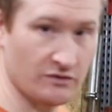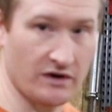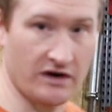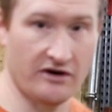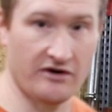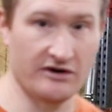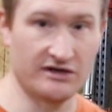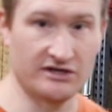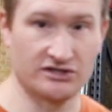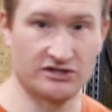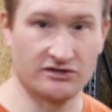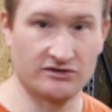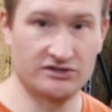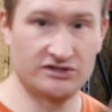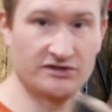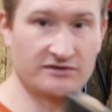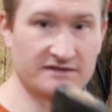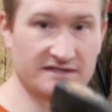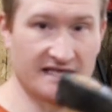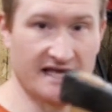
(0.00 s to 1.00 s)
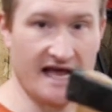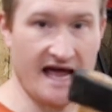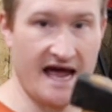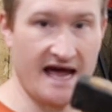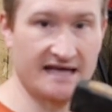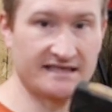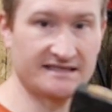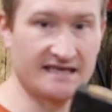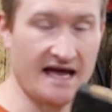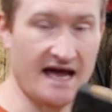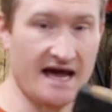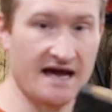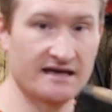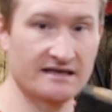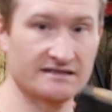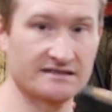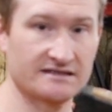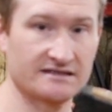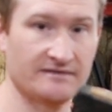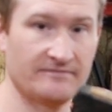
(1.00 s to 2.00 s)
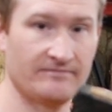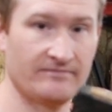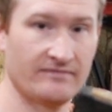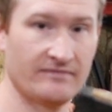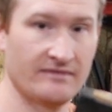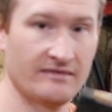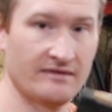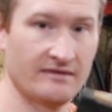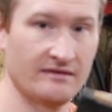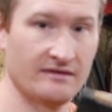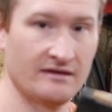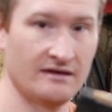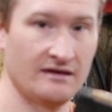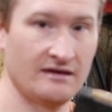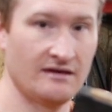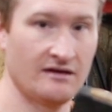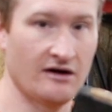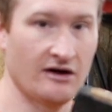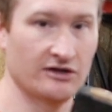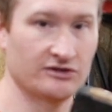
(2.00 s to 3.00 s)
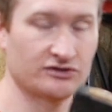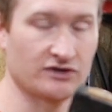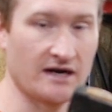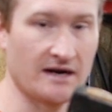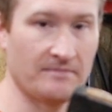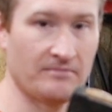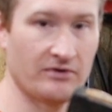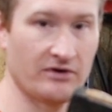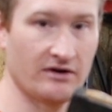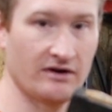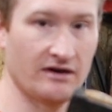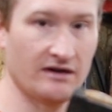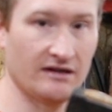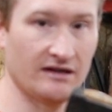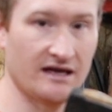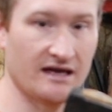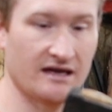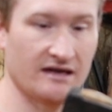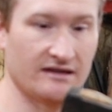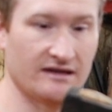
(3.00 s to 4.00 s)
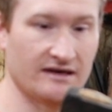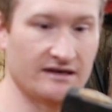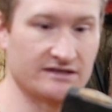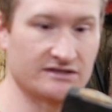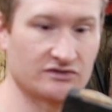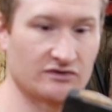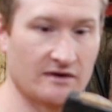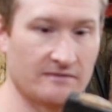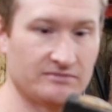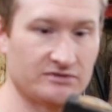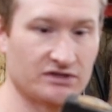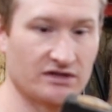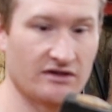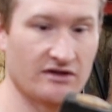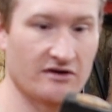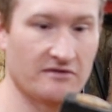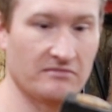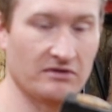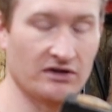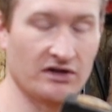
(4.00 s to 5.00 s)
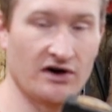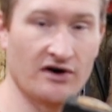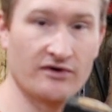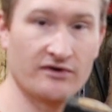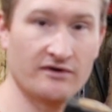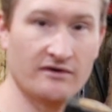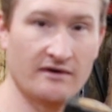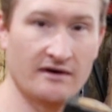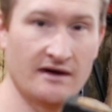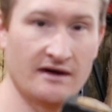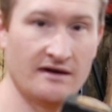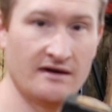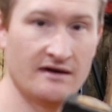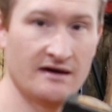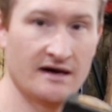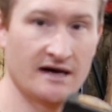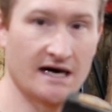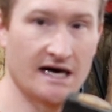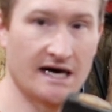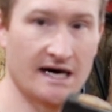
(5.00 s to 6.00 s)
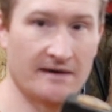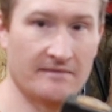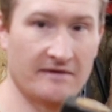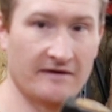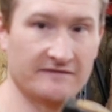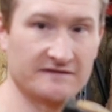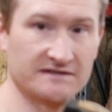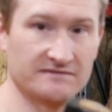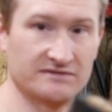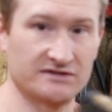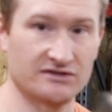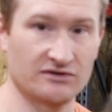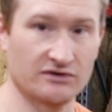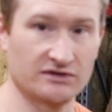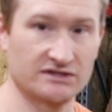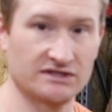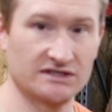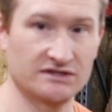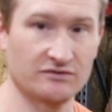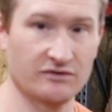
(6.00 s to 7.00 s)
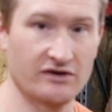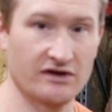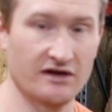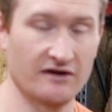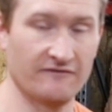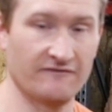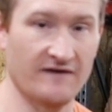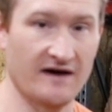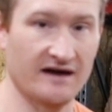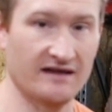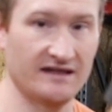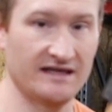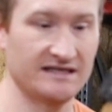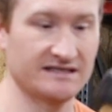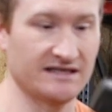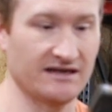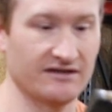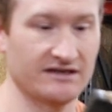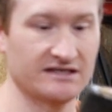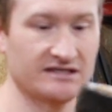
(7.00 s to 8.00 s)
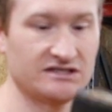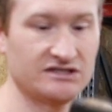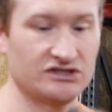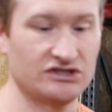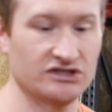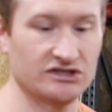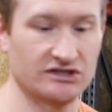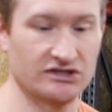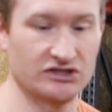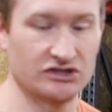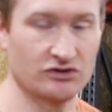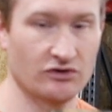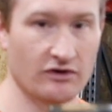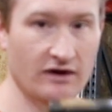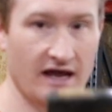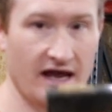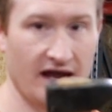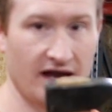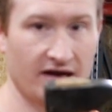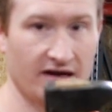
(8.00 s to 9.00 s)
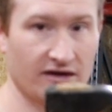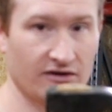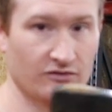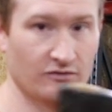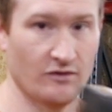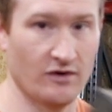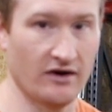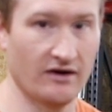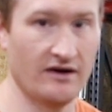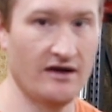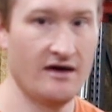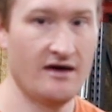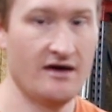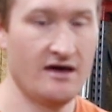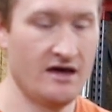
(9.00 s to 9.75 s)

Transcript: one I already showed you is the adze axe. I'll try to put a link in the description there below um, of some sources where you can find these. Now this is just a short handheld one.